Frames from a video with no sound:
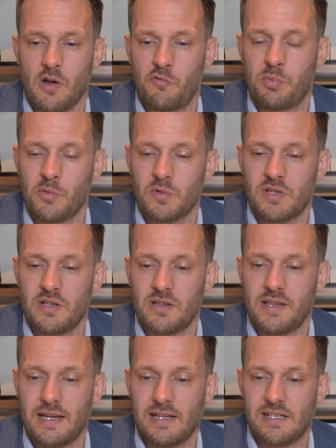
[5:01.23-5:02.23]
golf balls
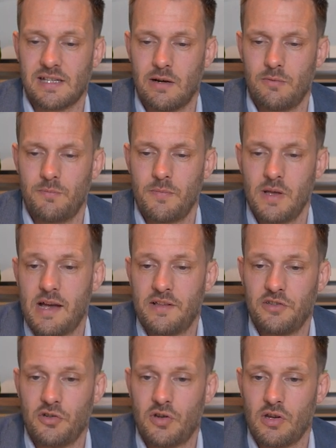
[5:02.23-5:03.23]
that they sell,
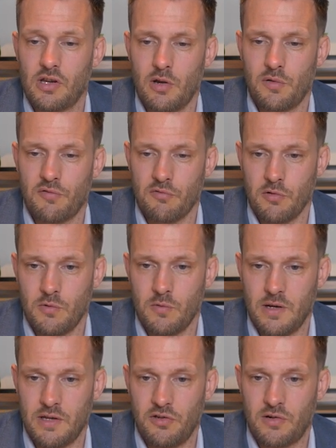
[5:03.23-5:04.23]
and you can go
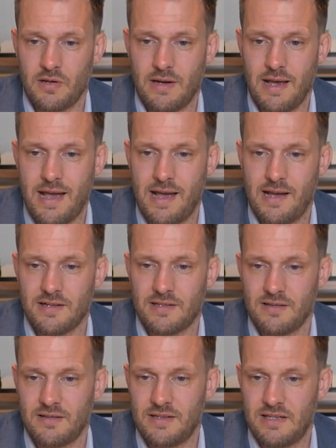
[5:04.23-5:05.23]
through and you can
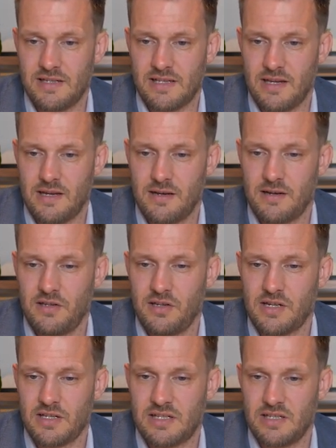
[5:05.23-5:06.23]
add these in, and you
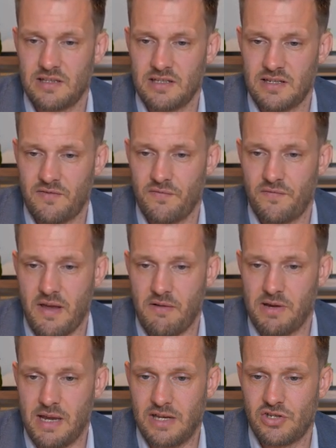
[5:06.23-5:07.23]
can see the different
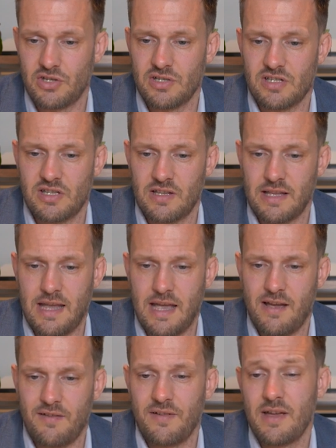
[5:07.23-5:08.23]
variations that they
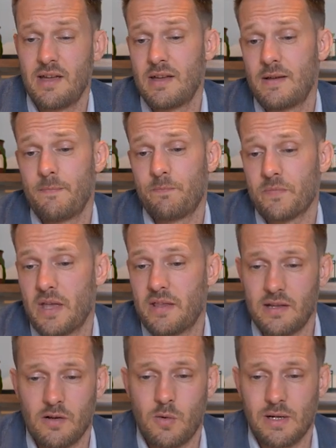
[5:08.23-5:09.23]
have, and
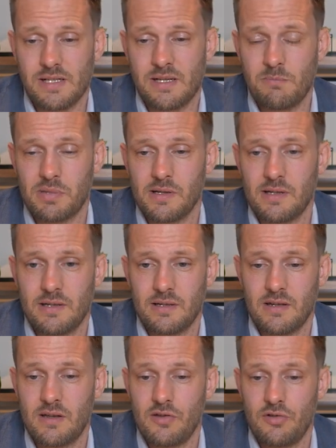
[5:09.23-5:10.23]
then quite simply,
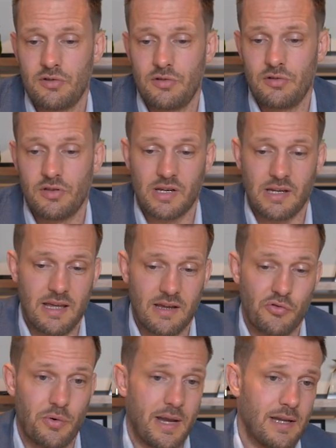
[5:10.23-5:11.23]
you're gonna hit
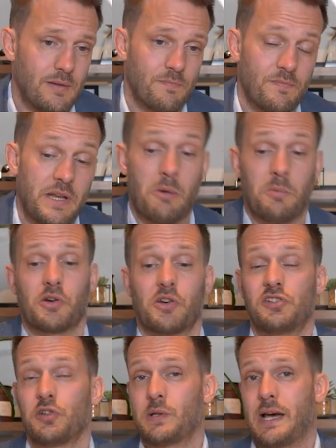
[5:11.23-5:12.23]
create. Now, I'm not
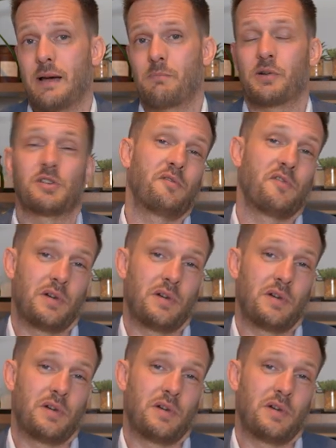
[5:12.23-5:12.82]
gonna do that because we've